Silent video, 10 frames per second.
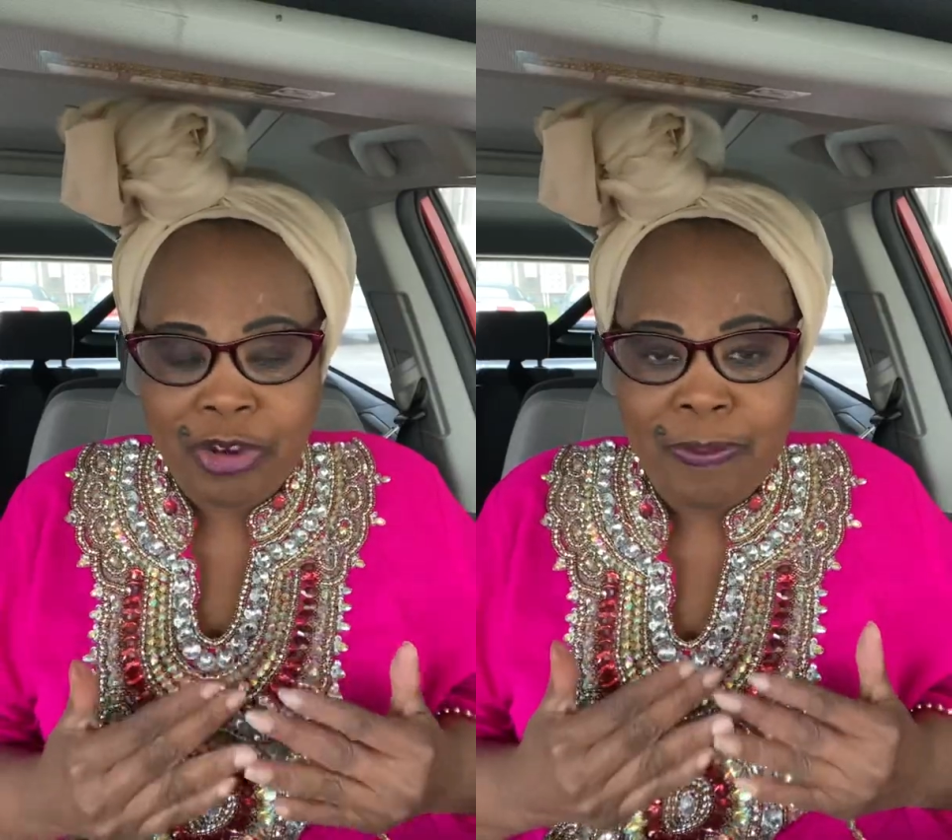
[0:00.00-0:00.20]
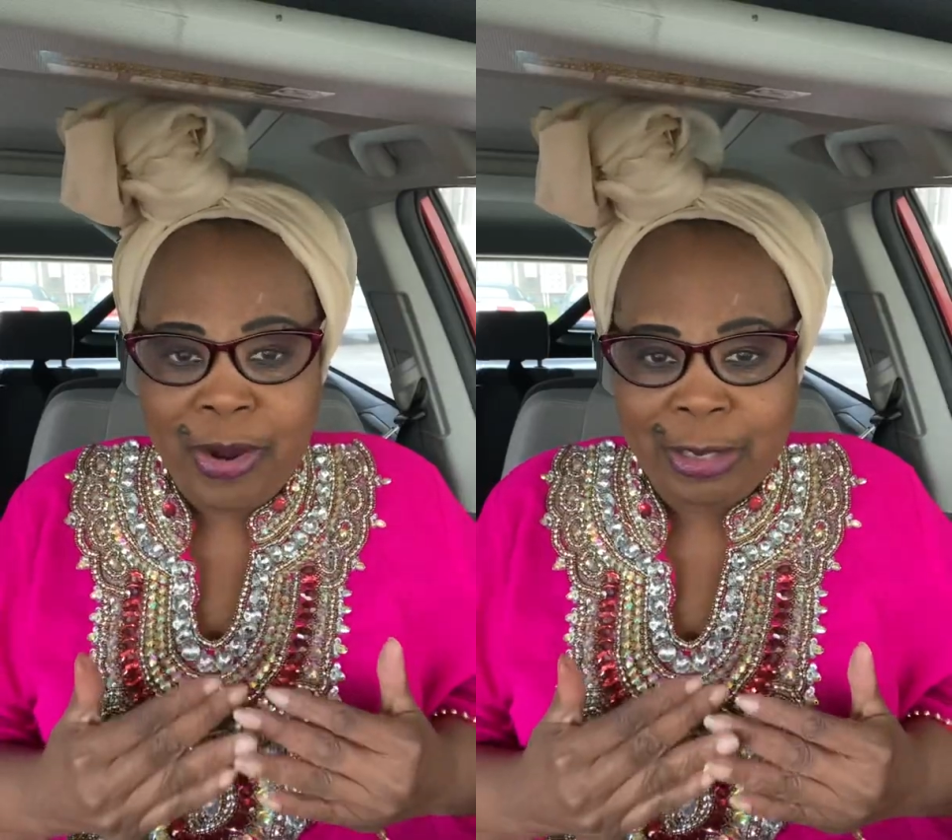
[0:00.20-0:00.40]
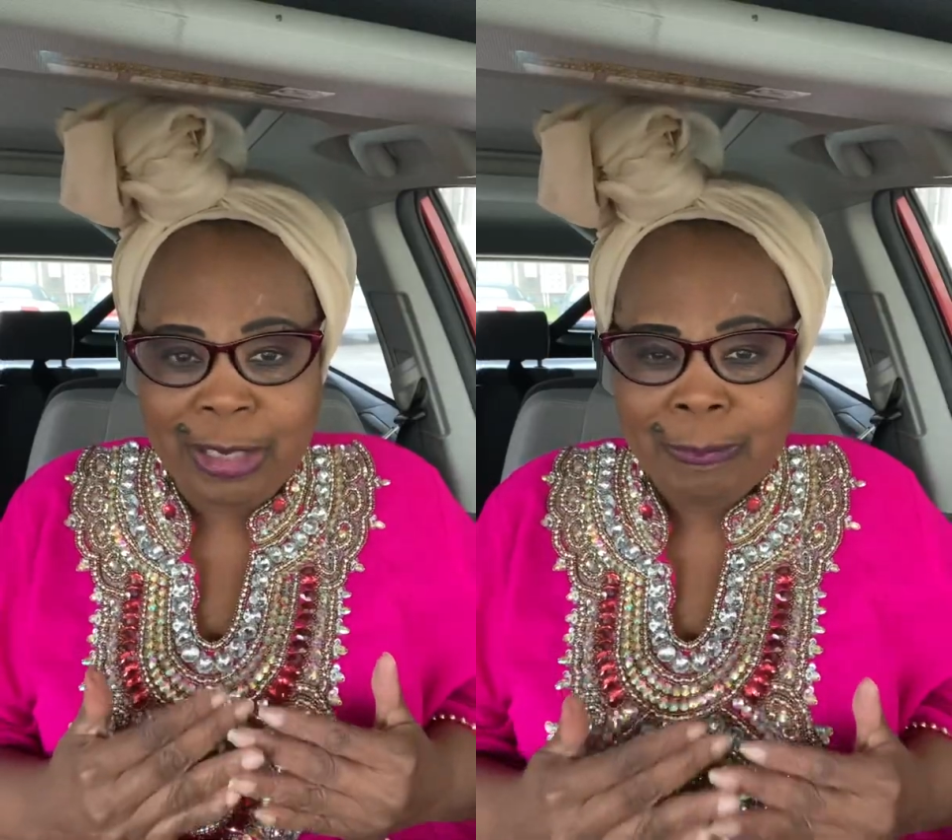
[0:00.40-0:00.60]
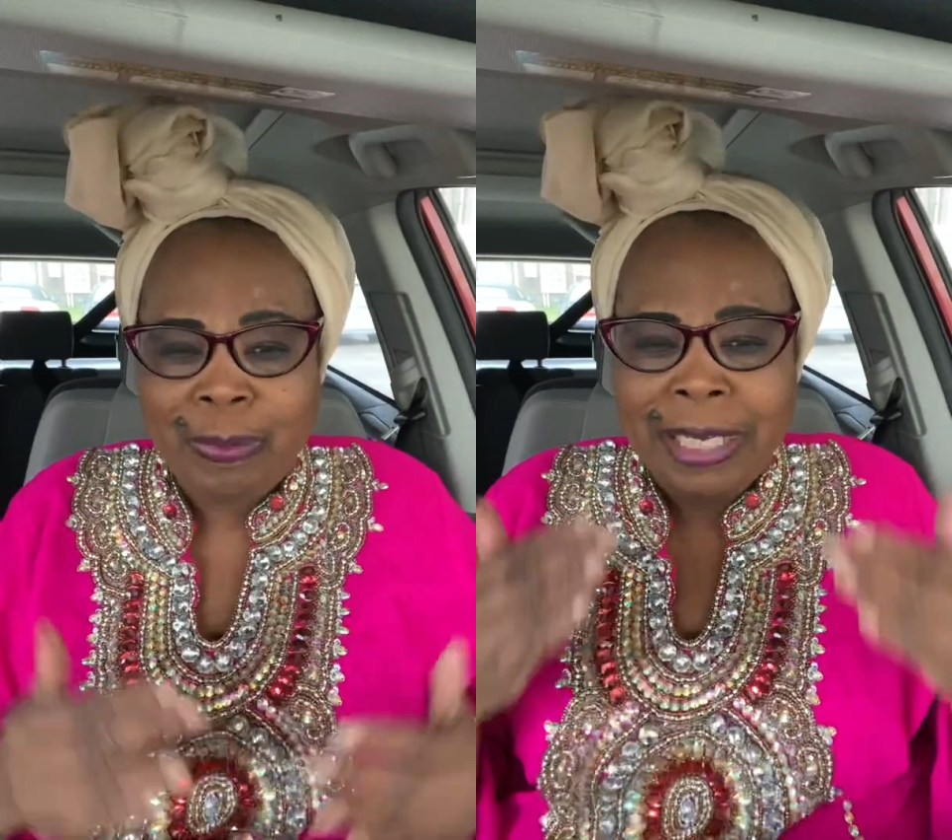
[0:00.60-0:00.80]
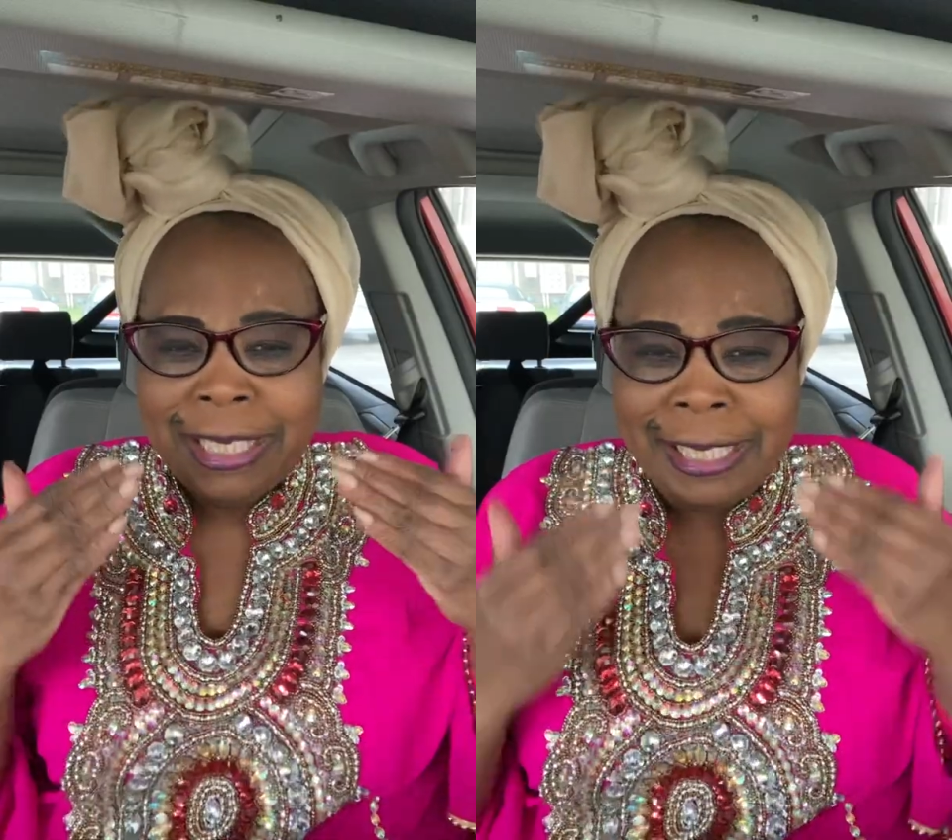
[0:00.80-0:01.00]
Month.
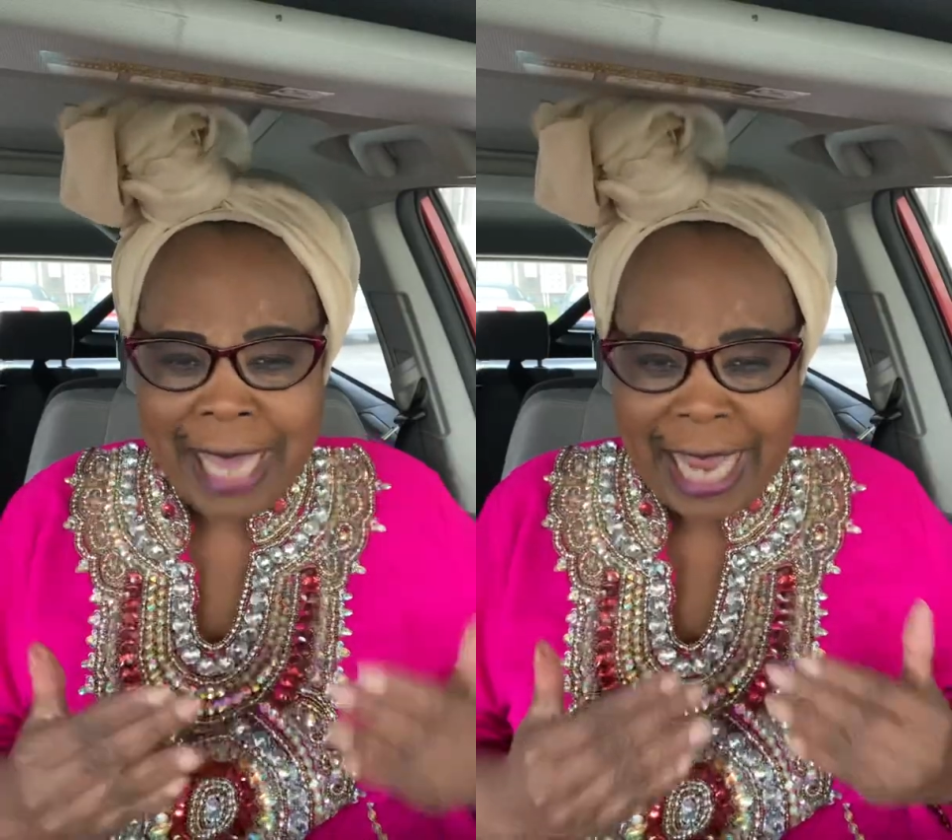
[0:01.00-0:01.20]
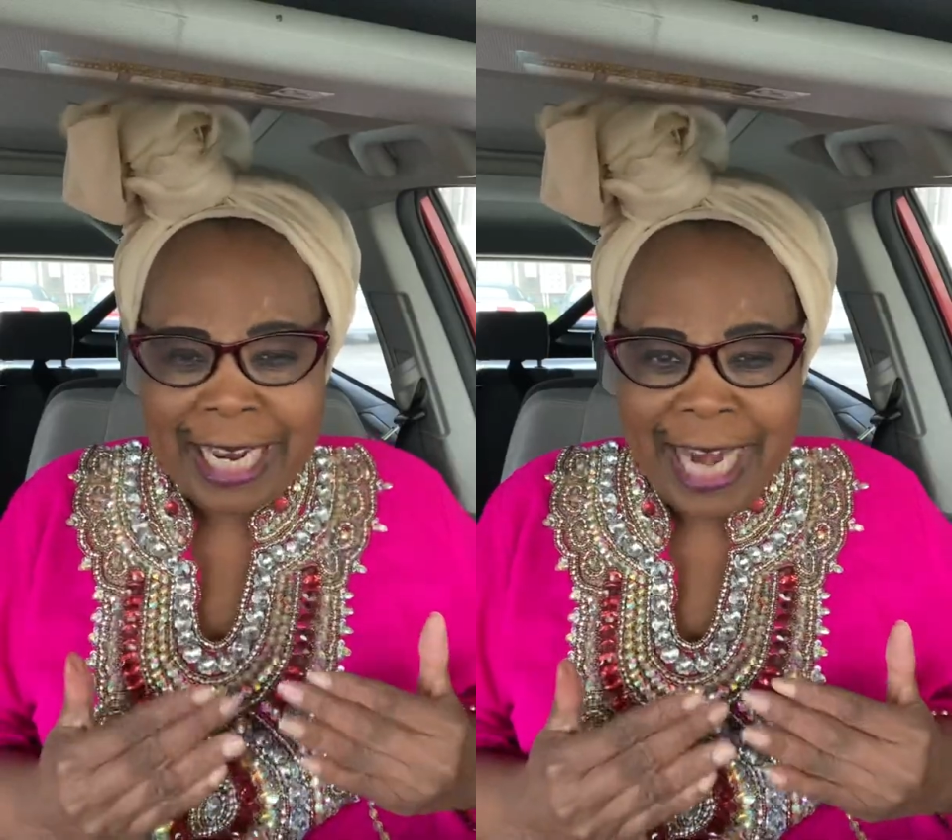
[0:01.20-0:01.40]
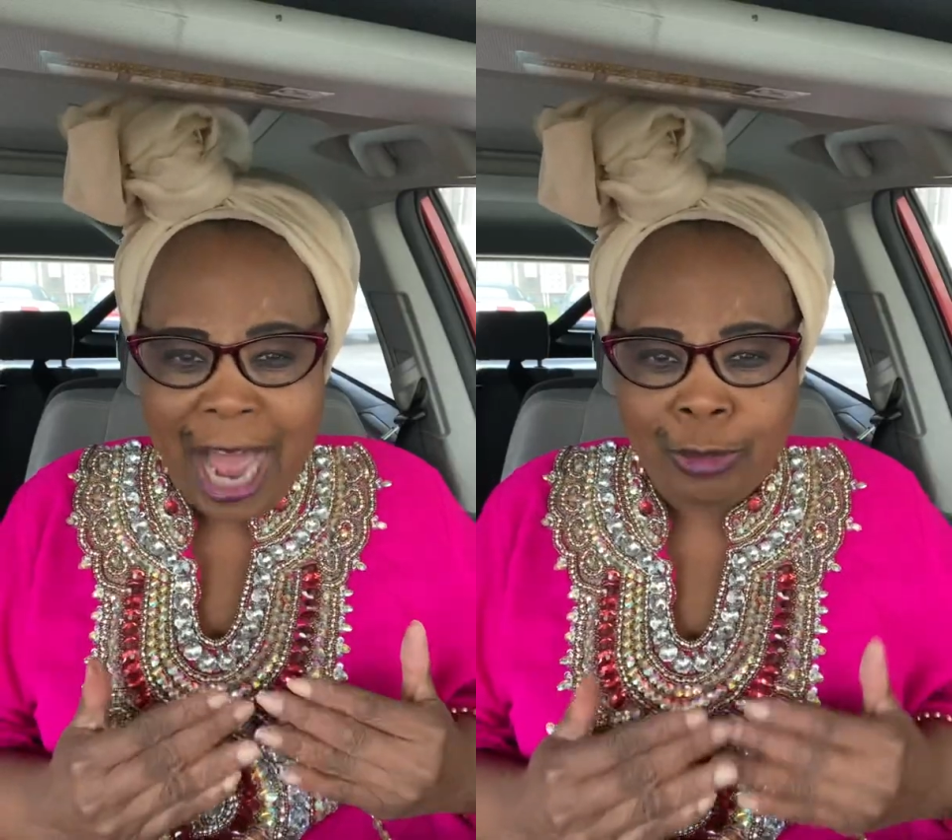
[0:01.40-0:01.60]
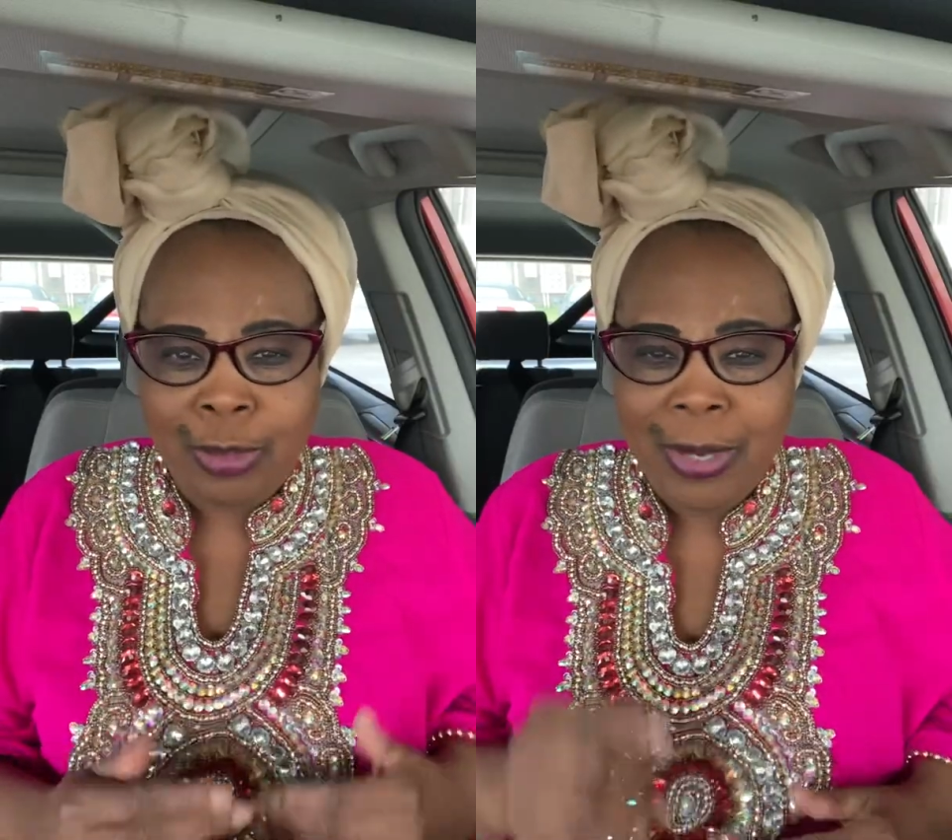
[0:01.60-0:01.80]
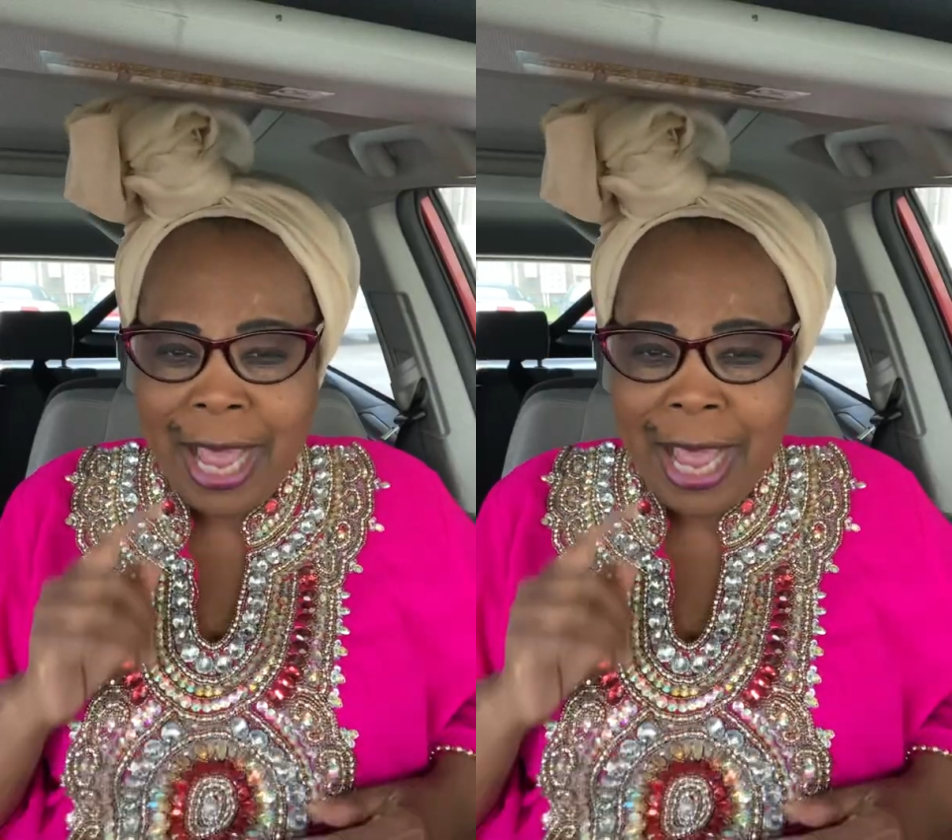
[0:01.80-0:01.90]
Signing out.